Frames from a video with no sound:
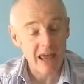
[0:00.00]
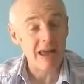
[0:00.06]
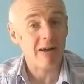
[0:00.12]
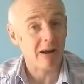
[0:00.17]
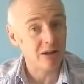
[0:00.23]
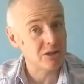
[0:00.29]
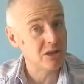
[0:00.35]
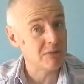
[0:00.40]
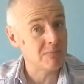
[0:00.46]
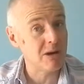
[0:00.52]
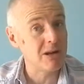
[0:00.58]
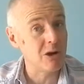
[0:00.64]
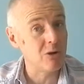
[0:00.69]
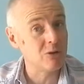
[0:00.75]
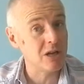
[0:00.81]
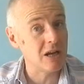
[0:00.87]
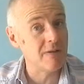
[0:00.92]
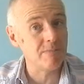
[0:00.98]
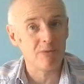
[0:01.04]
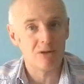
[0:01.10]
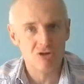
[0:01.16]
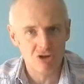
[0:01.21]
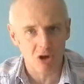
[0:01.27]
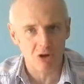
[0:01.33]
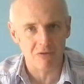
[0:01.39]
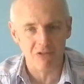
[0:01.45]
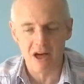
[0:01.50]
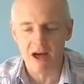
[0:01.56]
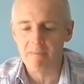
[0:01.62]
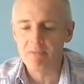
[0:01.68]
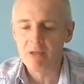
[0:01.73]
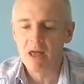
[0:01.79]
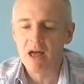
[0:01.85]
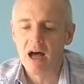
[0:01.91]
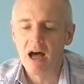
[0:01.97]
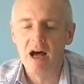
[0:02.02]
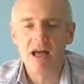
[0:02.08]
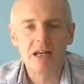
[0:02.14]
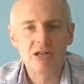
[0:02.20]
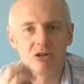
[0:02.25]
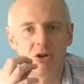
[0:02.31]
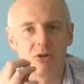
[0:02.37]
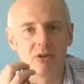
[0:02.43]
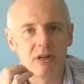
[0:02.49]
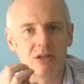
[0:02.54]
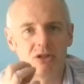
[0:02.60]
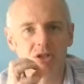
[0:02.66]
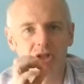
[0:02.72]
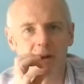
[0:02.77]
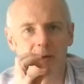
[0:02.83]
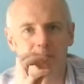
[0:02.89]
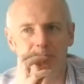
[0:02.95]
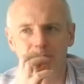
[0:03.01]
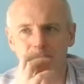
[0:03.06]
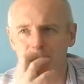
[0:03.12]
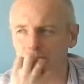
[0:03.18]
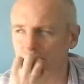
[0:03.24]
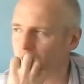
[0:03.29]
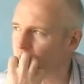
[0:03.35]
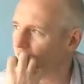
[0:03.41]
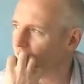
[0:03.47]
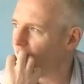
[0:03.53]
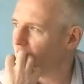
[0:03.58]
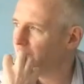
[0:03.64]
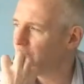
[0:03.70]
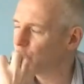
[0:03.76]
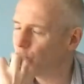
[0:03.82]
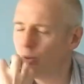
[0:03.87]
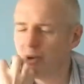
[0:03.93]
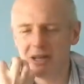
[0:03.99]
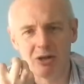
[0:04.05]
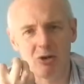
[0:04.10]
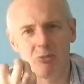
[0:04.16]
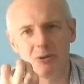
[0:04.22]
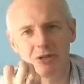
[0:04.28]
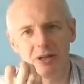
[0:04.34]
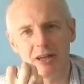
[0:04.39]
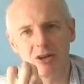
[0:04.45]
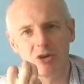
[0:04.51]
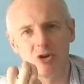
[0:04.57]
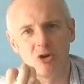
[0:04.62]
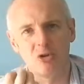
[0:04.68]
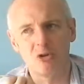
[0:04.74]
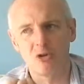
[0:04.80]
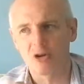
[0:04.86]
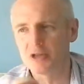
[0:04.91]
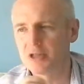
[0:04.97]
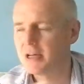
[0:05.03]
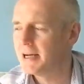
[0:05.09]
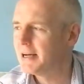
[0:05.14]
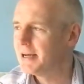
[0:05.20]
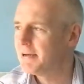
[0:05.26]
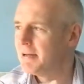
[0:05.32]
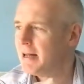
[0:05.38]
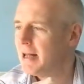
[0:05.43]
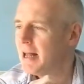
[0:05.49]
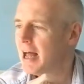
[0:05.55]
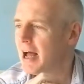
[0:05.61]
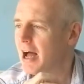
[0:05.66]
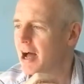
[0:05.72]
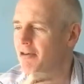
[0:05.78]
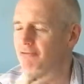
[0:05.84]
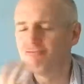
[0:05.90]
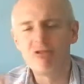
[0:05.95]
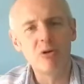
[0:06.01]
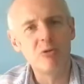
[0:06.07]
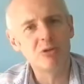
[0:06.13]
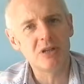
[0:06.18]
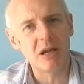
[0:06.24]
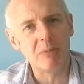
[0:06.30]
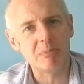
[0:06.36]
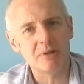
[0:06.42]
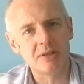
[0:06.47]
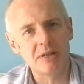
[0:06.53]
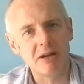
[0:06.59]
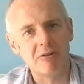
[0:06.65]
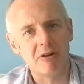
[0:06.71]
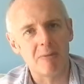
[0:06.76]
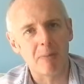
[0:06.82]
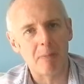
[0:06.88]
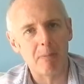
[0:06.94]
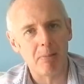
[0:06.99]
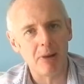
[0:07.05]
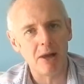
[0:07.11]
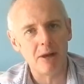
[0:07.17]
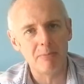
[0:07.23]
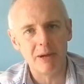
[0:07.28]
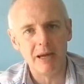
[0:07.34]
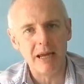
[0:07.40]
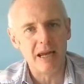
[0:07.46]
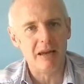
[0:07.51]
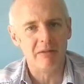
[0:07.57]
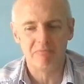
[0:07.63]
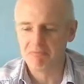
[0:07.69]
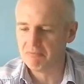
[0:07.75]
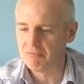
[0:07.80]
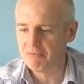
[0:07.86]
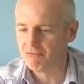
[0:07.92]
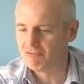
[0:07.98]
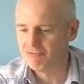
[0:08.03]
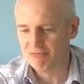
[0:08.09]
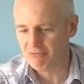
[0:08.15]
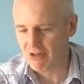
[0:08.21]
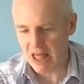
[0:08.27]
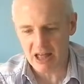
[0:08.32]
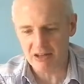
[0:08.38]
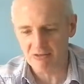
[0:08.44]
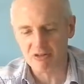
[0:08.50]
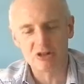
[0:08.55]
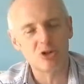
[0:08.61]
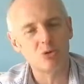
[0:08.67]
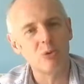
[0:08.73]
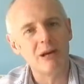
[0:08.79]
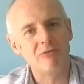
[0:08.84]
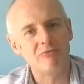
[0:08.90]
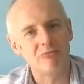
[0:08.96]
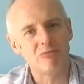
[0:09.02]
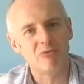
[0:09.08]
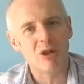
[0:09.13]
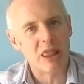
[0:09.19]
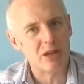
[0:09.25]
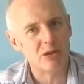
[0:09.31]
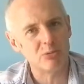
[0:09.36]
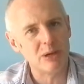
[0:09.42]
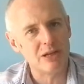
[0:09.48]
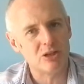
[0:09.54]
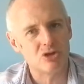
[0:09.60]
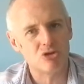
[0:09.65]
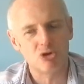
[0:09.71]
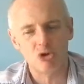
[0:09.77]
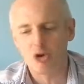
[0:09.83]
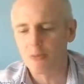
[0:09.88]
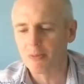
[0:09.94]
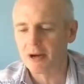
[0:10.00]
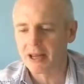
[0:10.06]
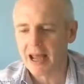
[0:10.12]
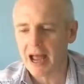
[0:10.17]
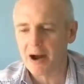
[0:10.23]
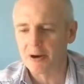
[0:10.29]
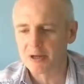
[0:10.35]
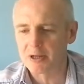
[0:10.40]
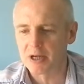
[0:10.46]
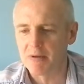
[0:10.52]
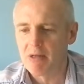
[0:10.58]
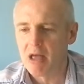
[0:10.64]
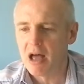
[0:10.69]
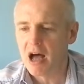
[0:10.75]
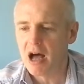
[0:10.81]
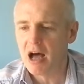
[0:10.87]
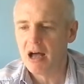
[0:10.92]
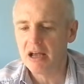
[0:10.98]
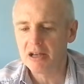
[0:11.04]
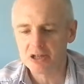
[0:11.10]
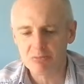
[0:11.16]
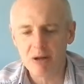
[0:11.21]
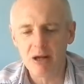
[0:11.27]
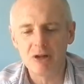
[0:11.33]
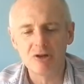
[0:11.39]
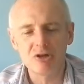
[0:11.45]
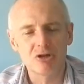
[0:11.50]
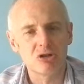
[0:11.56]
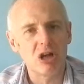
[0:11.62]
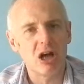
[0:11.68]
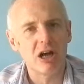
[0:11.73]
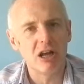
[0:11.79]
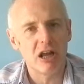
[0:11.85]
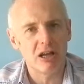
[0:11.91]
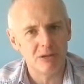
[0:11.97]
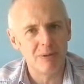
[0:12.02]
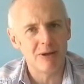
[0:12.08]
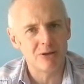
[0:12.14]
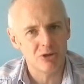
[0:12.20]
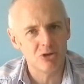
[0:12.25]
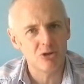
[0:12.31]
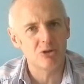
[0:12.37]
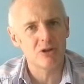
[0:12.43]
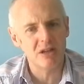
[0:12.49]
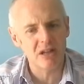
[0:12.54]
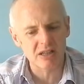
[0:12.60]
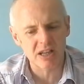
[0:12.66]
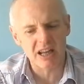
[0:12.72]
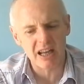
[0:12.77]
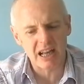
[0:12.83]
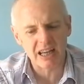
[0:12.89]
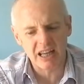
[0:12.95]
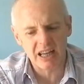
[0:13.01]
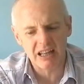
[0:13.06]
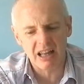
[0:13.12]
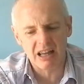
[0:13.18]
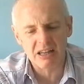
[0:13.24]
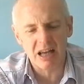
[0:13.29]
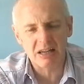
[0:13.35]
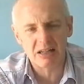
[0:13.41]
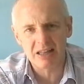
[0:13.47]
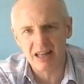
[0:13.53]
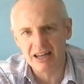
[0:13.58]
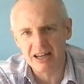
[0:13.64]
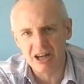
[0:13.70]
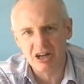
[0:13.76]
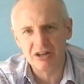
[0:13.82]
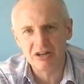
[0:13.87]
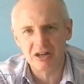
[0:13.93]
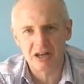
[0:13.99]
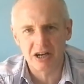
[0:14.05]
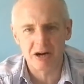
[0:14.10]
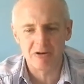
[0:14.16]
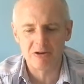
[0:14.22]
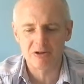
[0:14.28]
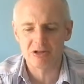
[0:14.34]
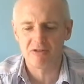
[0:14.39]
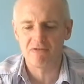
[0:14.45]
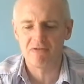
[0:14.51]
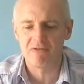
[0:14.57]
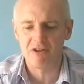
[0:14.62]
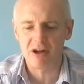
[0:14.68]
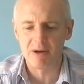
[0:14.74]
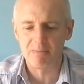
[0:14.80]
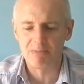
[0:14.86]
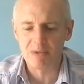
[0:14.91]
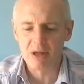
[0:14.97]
Here, I stick my nose in. None of that. It's got this... it's quite almost like cooked rosehip syrup, plummy, sweet strawberry character. It smells good, and there's like a slight undercurrent of